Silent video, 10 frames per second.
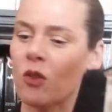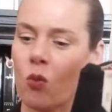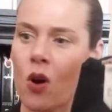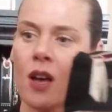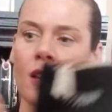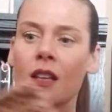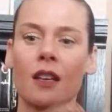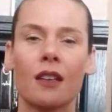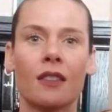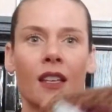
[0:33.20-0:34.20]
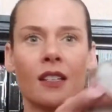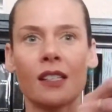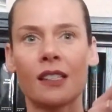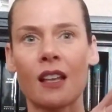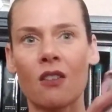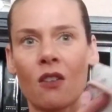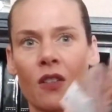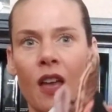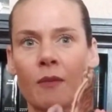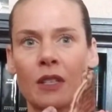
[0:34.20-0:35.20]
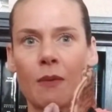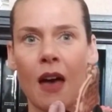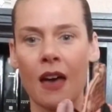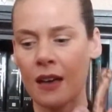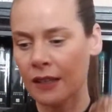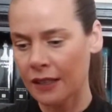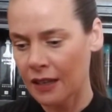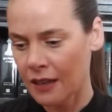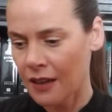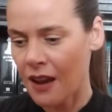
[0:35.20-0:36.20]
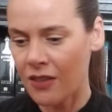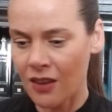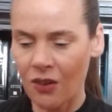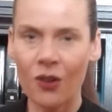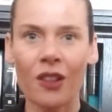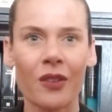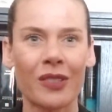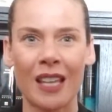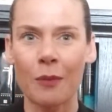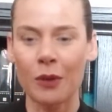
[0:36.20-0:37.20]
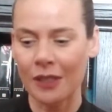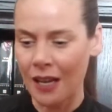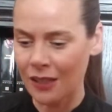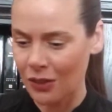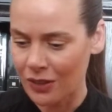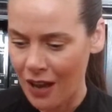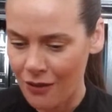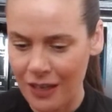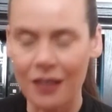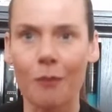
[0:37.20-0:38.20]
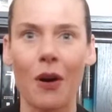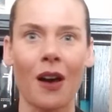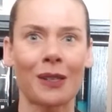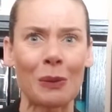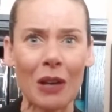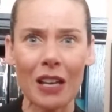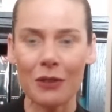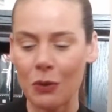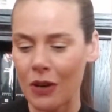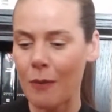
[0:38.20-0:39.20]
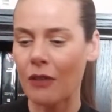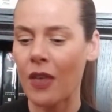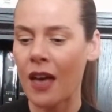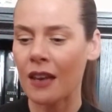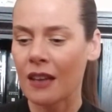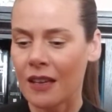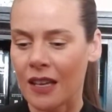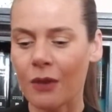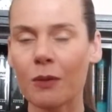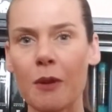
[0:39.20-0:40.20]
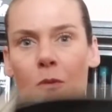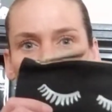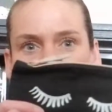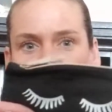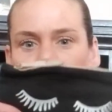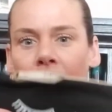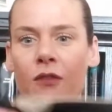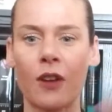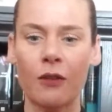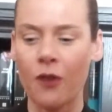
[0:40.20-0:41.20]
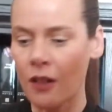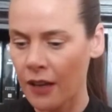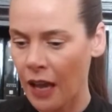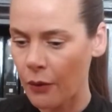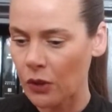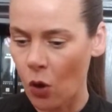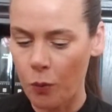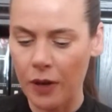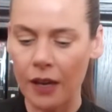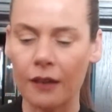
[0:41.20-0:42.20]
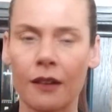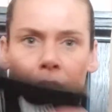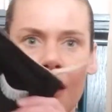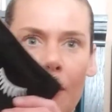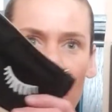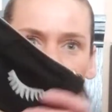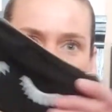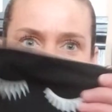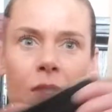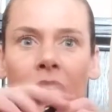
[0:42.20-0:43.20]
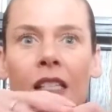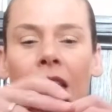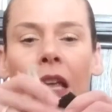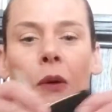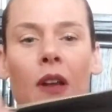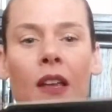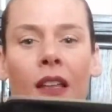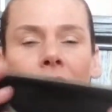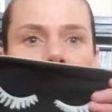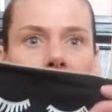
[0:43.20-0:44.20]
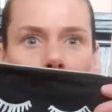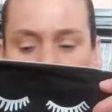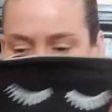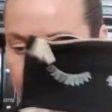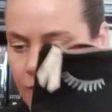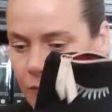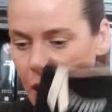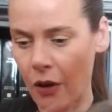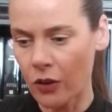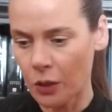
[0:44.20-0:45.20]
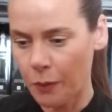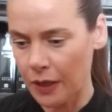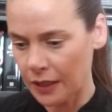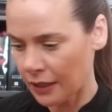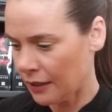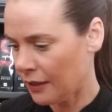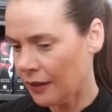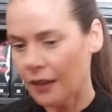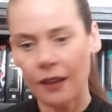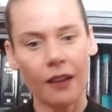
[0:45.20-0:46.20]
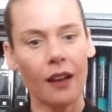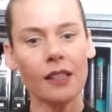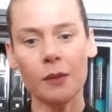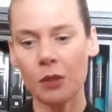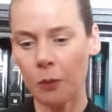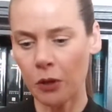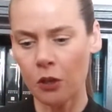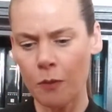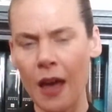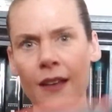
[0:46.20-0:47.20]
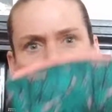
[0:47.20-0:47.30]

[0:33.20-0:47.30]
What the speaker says: what, they just sent all the empty bags, and then all the little sample sizes are down in the box. So I'm kind of annoyed about that. It would have been more fun if I felt like I was opening a bunch of Ipsys and they were in the little pouch, but got some super cute bags.